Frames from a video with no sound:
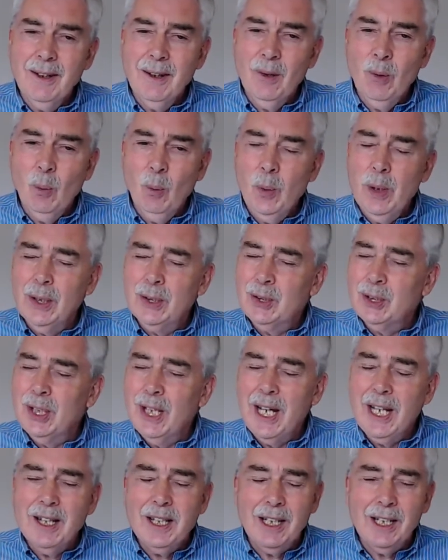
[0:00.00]
we'll
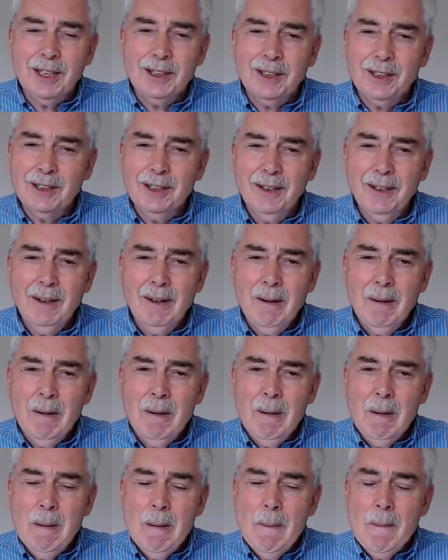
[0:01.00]
say this,
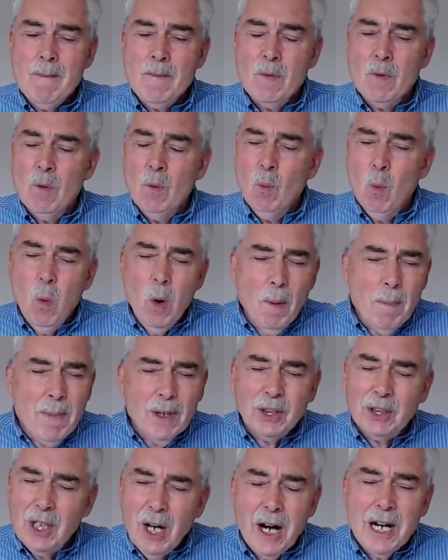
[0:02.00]
what
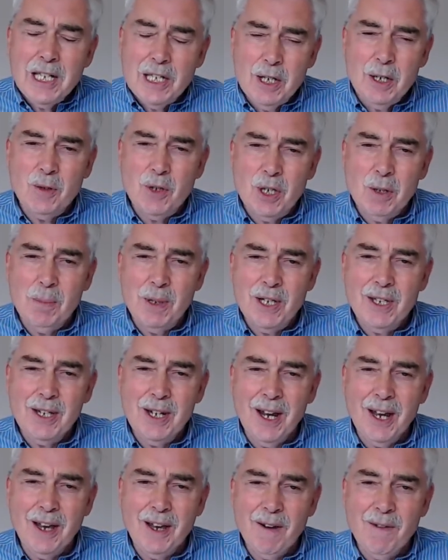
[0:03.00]
must I do to be
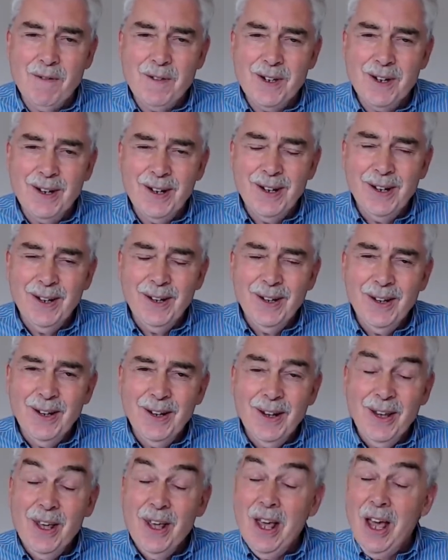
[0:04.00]
saved?
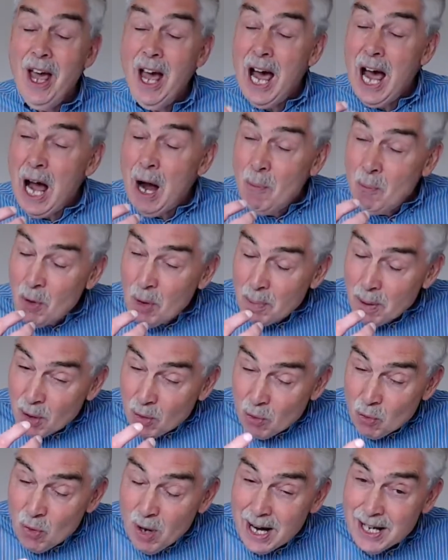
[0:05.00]
And we'll be
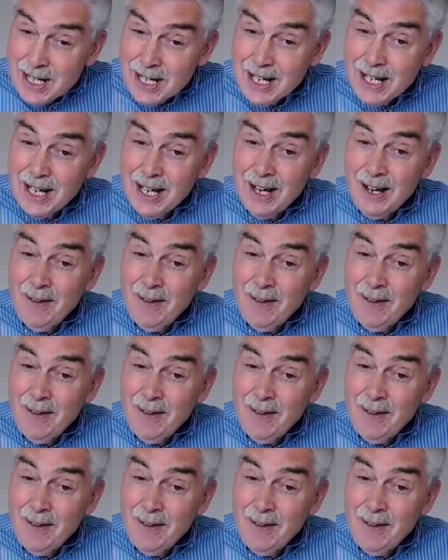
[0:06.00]
ready